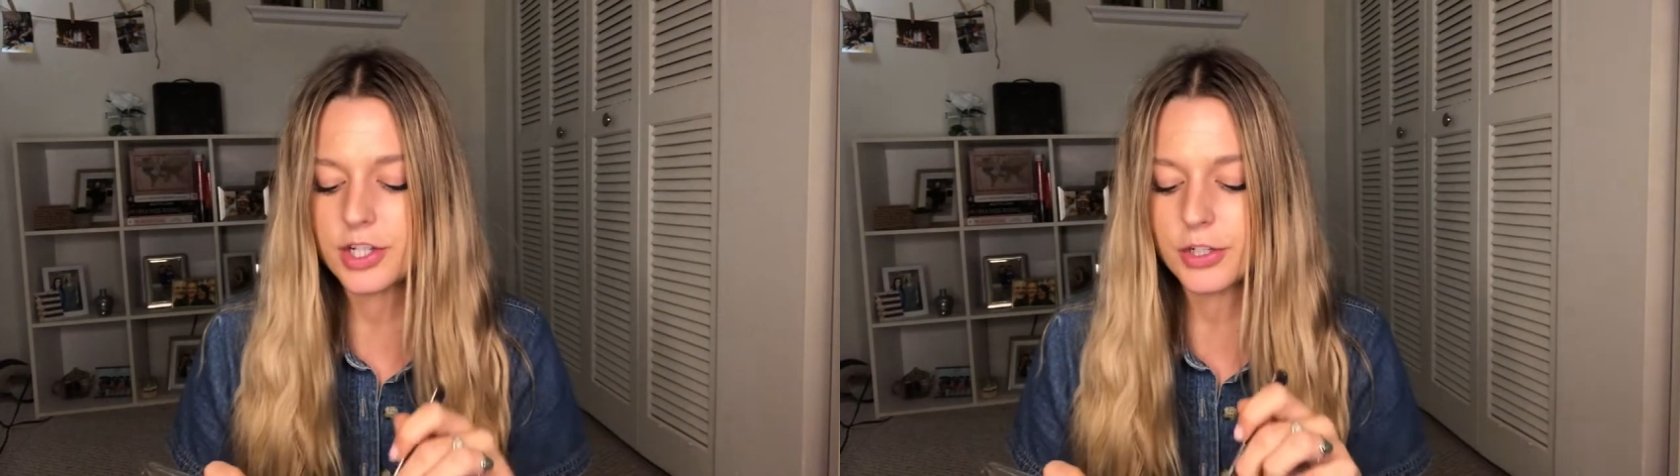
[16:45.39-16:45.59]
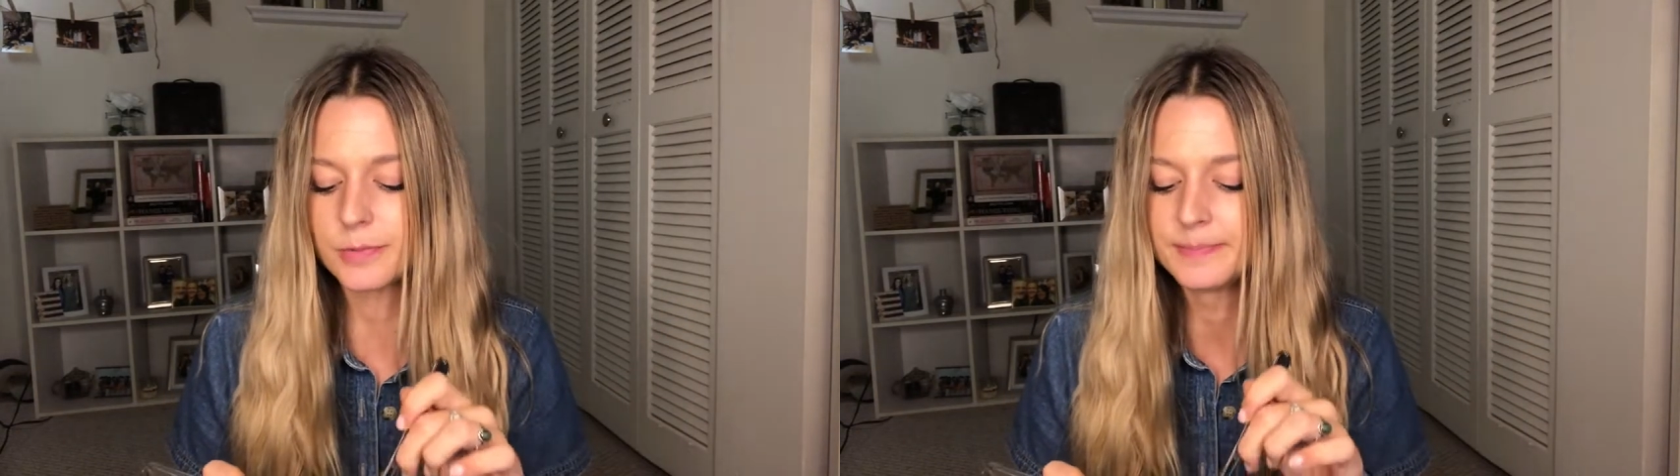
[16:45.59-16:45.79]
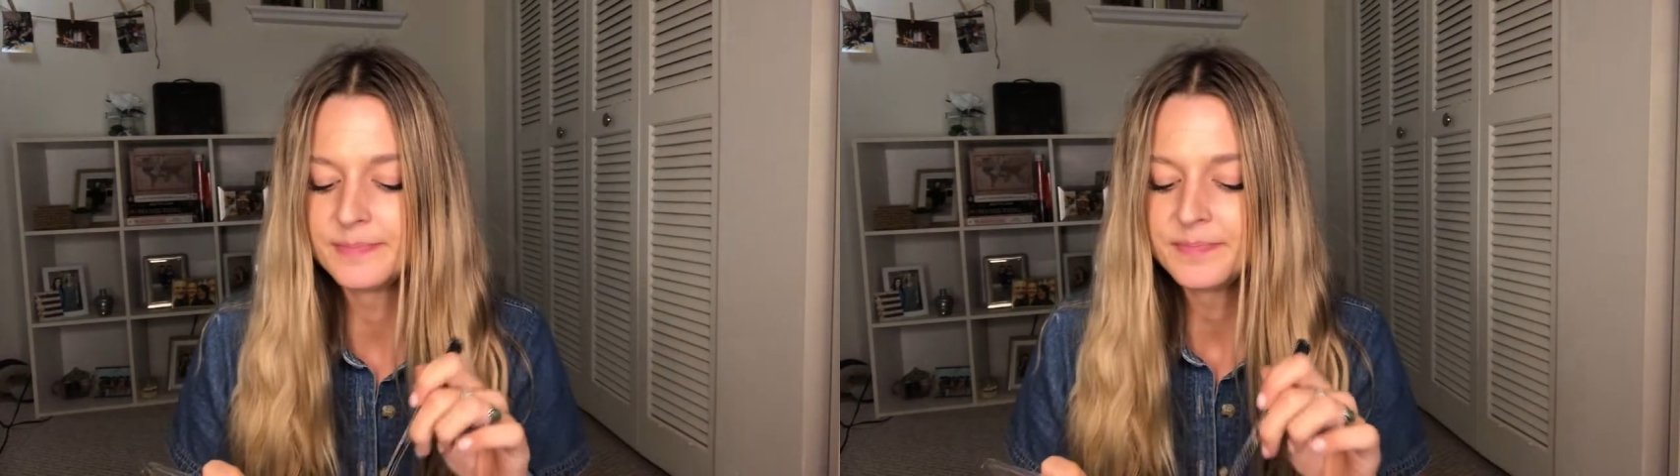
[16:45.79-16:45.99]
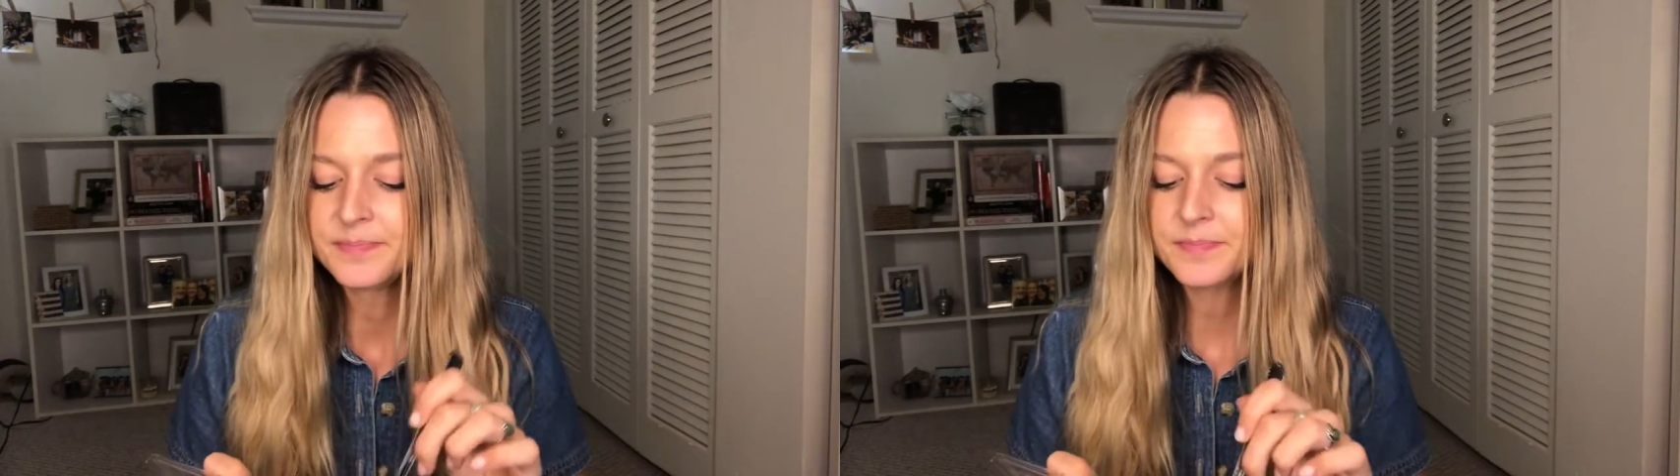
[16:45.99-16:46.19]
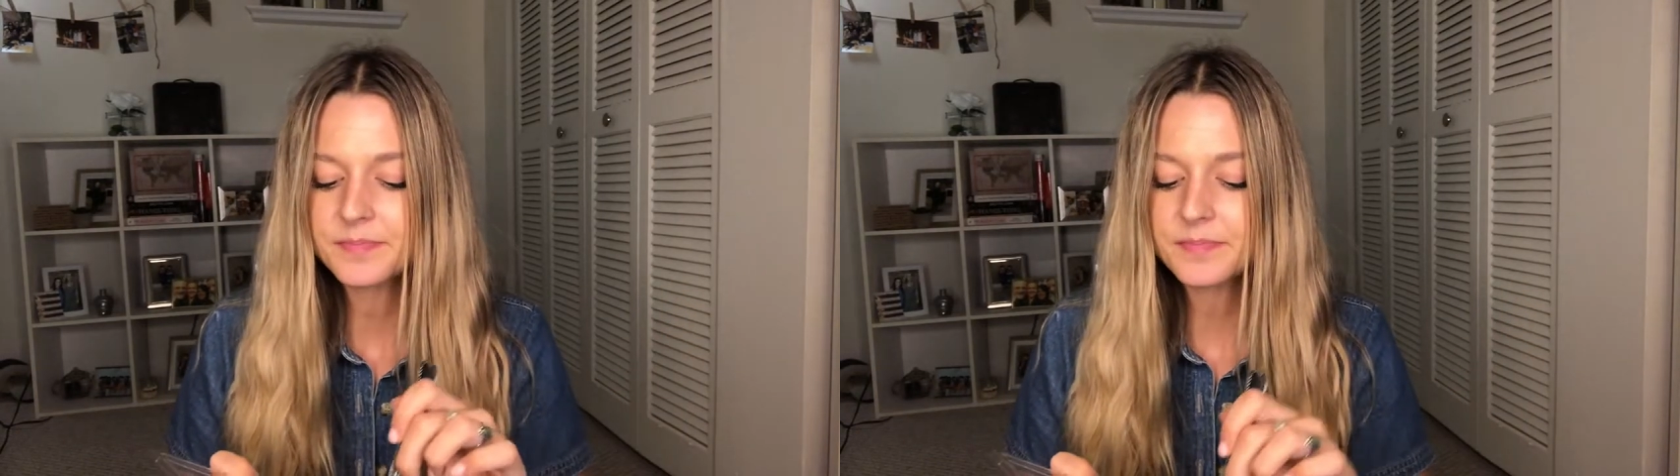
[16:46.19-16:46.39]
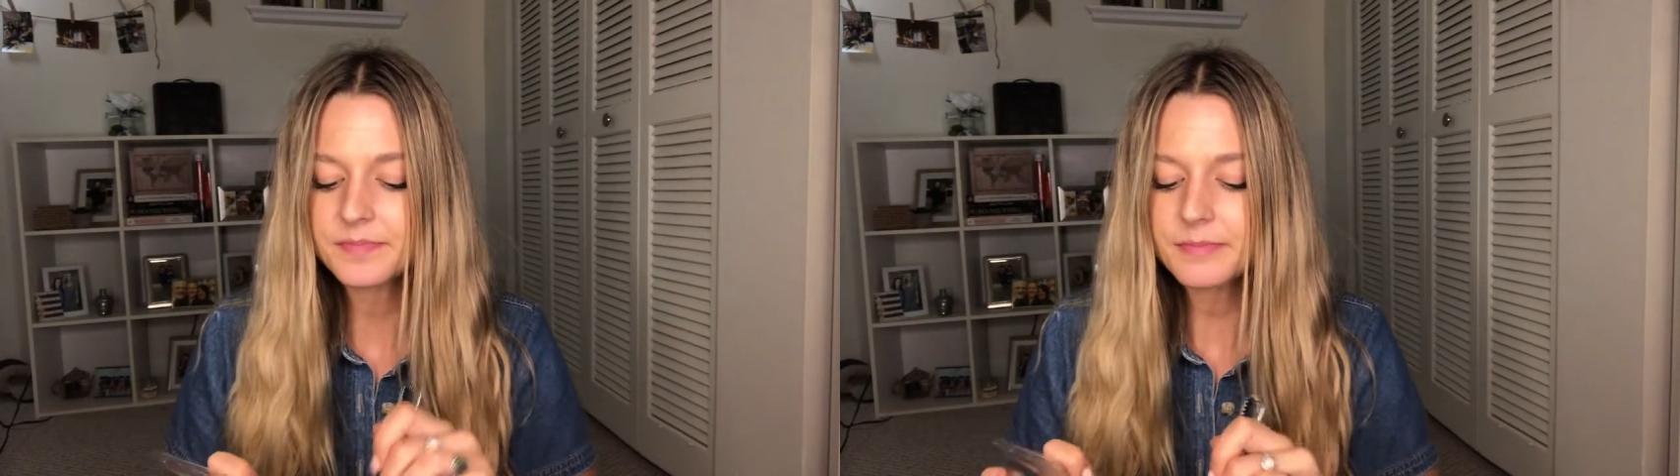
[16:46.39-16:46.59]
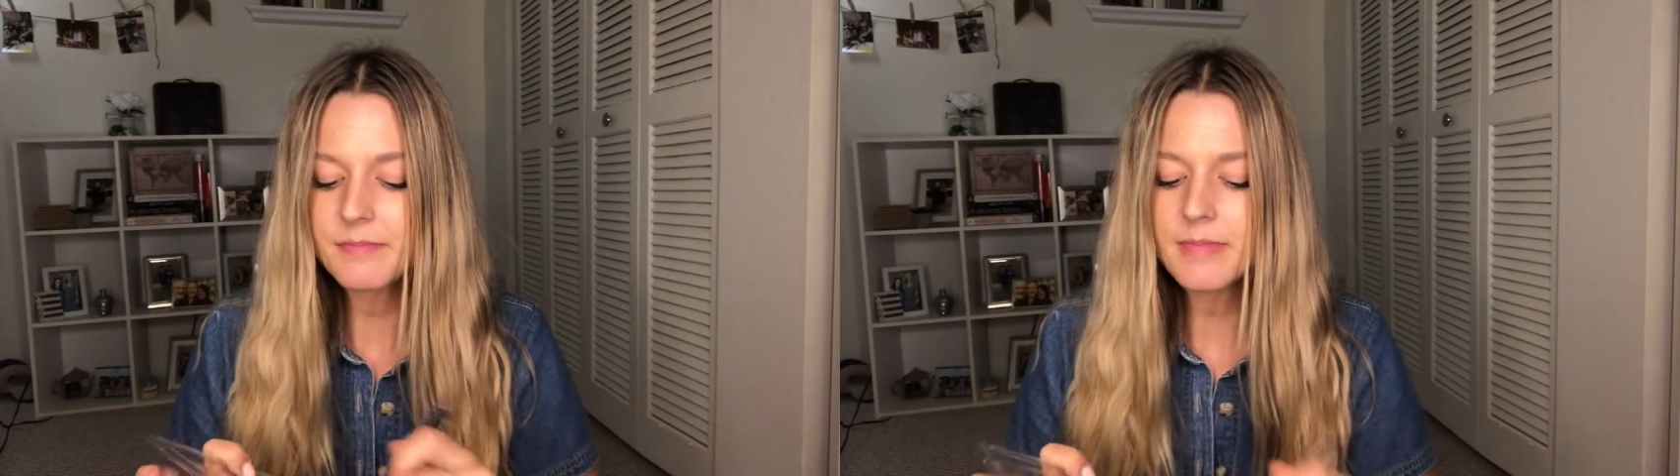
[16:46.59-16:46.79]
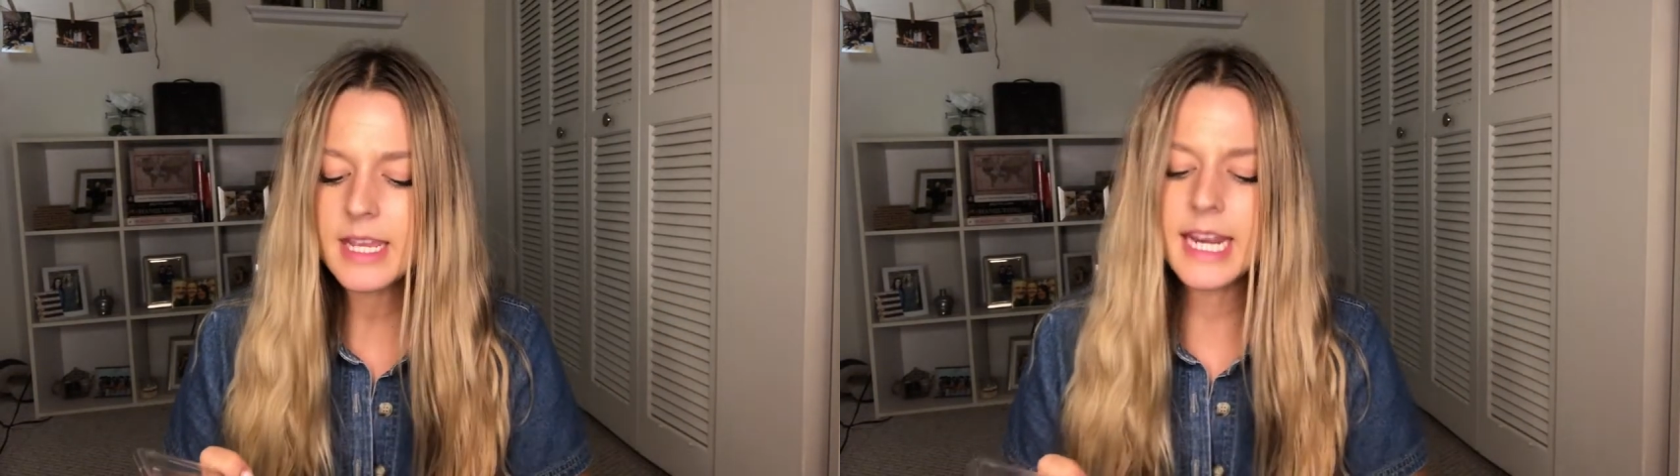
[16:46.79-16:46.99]
to,
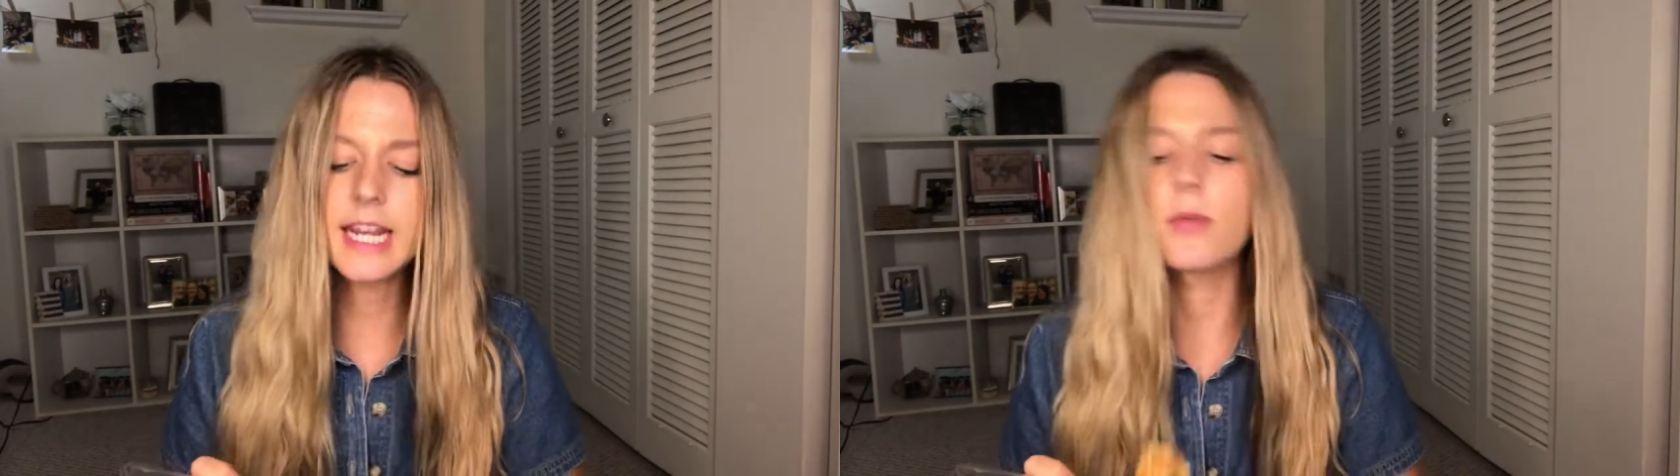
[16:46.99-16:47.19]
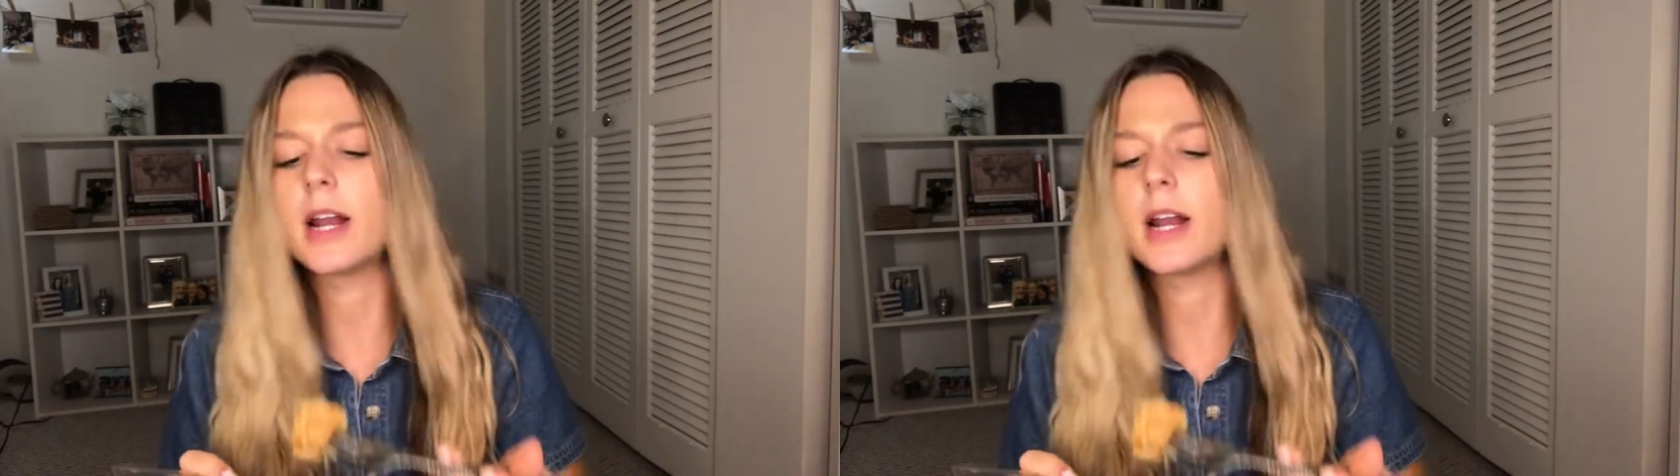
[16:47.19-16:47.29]
eating